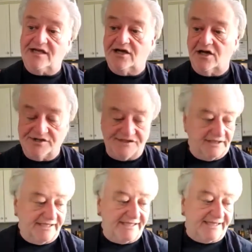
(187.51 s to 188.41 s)
You can always
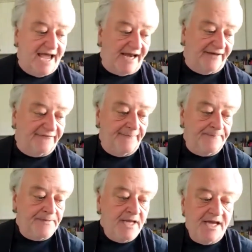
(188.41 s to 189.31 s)
delete that
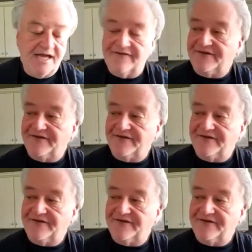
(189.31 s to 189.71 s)
if